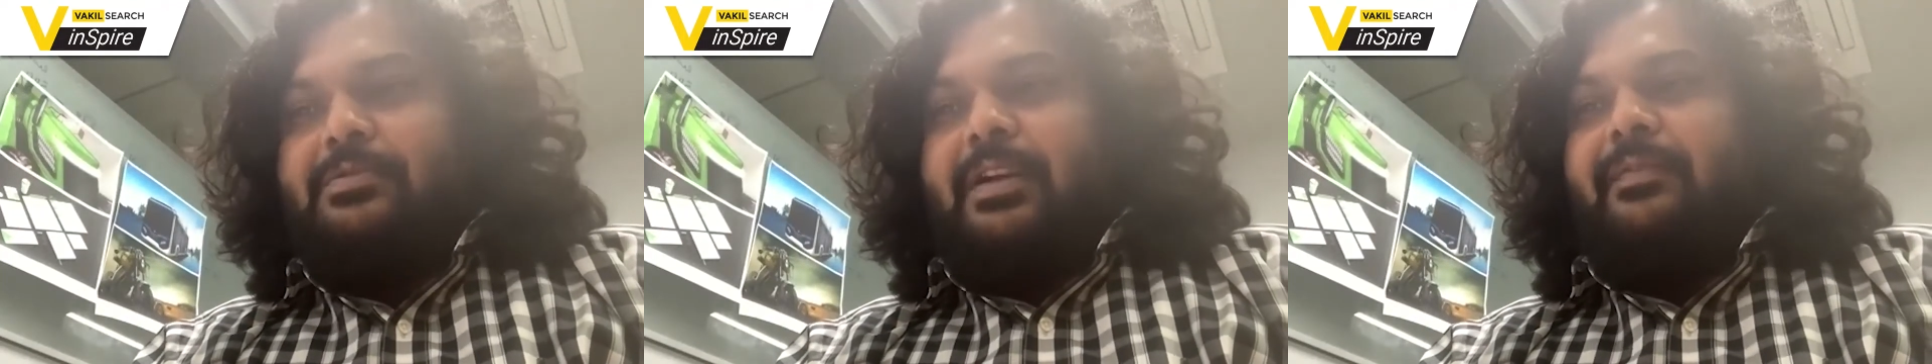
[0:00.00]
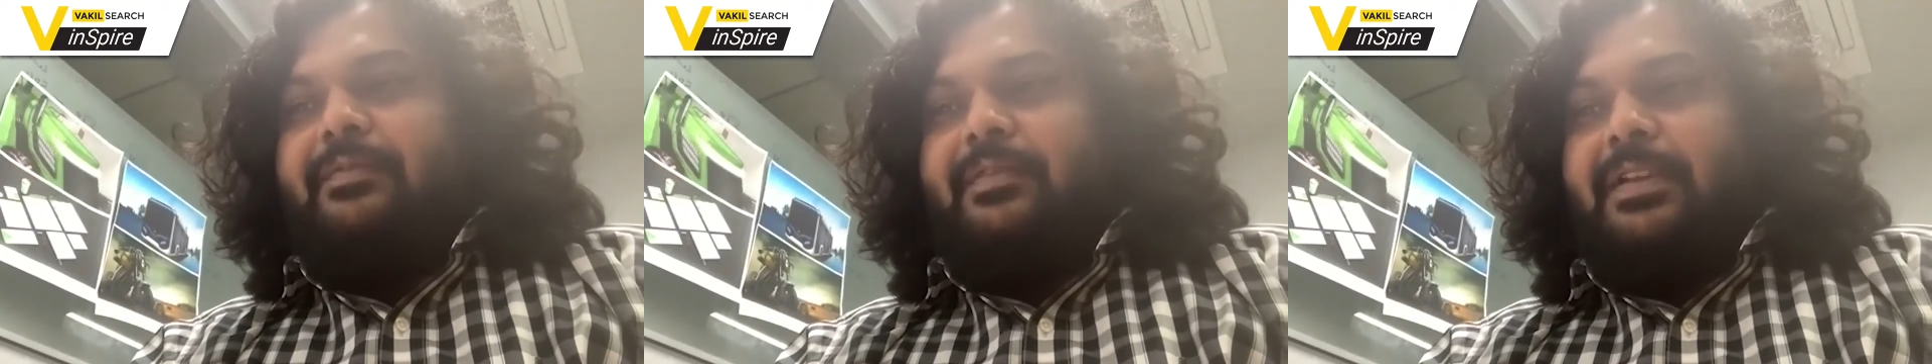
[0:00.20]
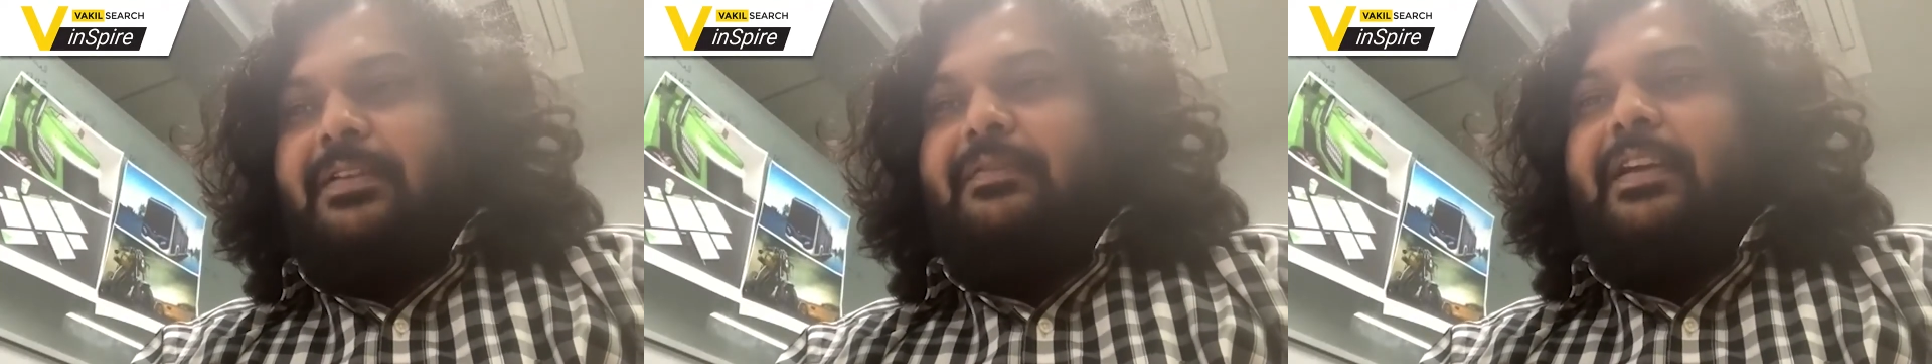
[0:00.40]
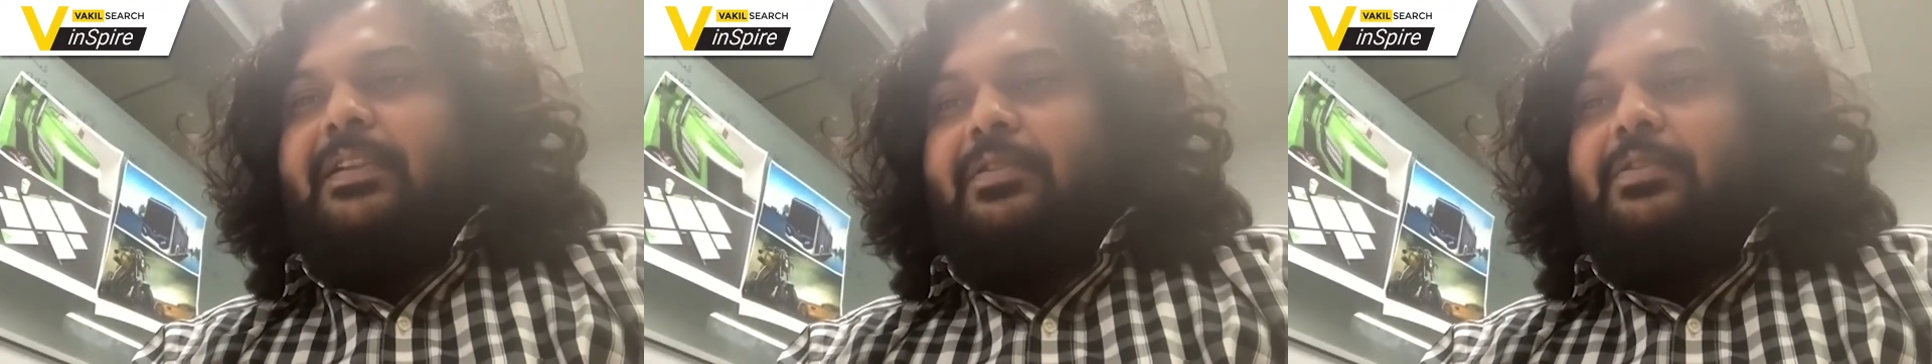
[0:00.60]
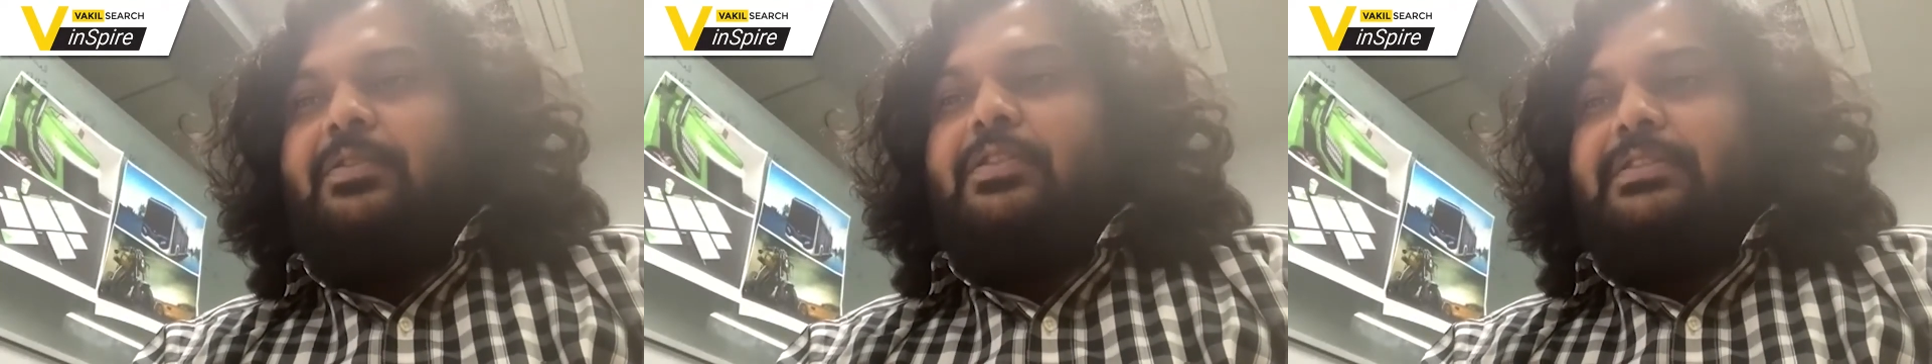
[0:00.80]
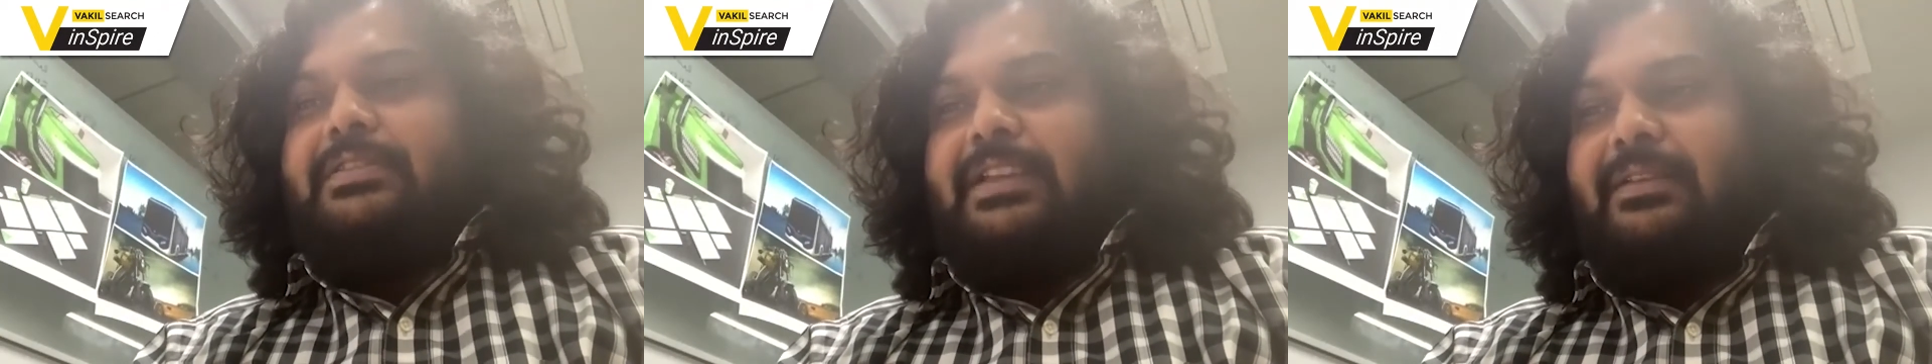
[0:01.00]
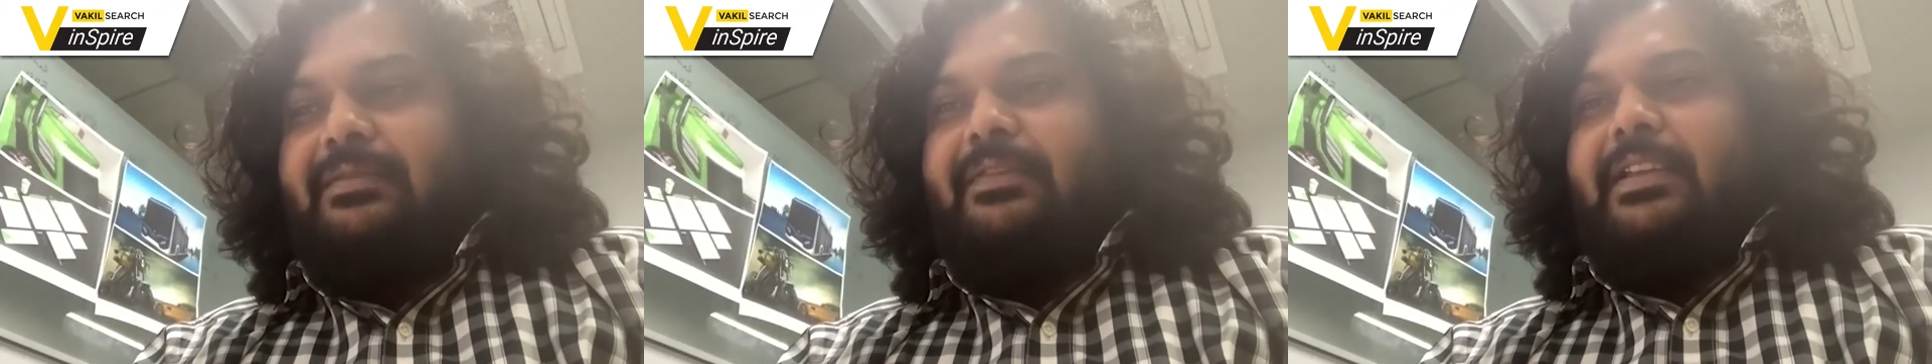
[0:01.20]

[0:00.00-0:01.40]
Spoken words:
you have to define on yourself,